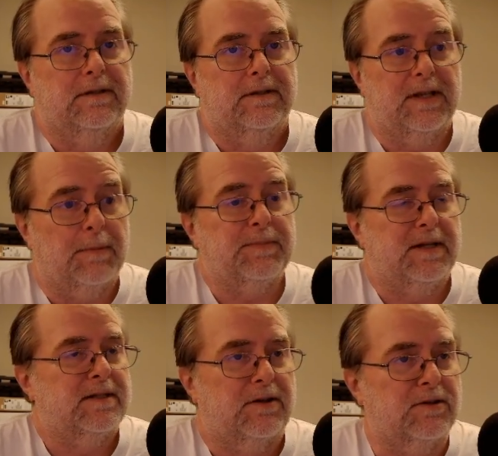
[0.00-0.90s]
the
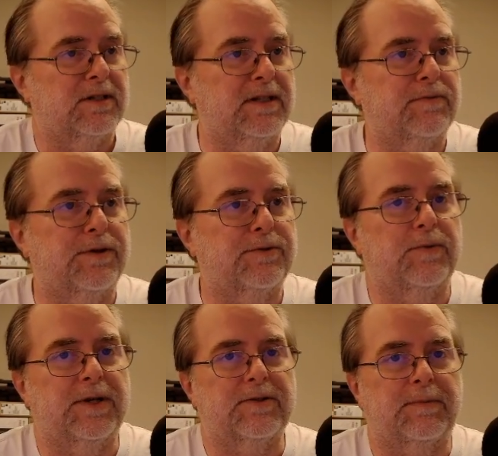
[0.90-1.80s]
updates that are delivered through
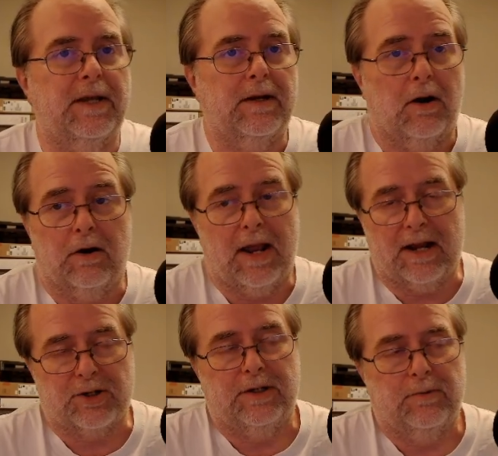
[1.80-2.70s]
Windows Update are
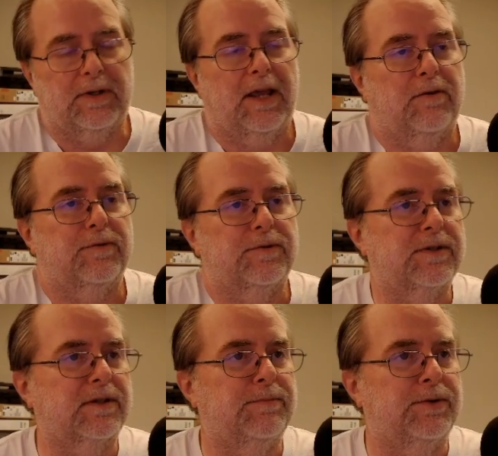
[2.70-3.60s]
actually really helpful to
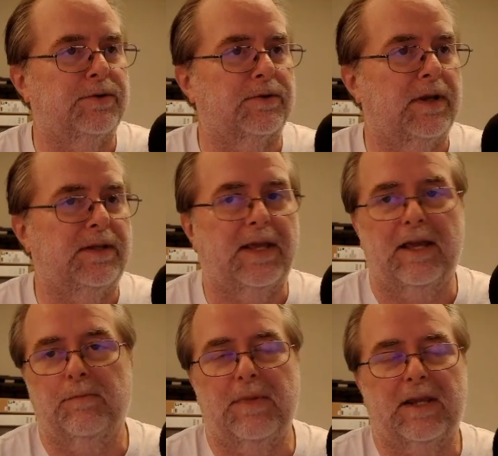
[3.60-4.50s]
the computer, and they
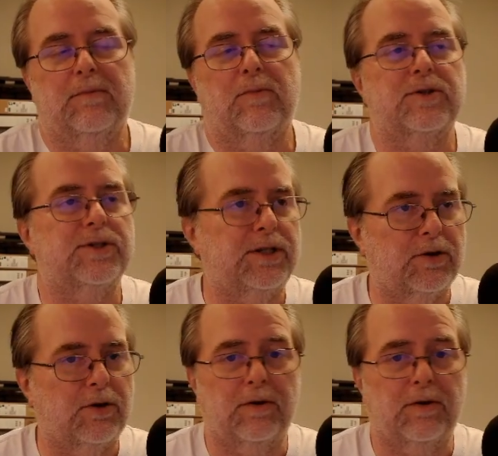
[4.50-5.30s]
help make it more secure.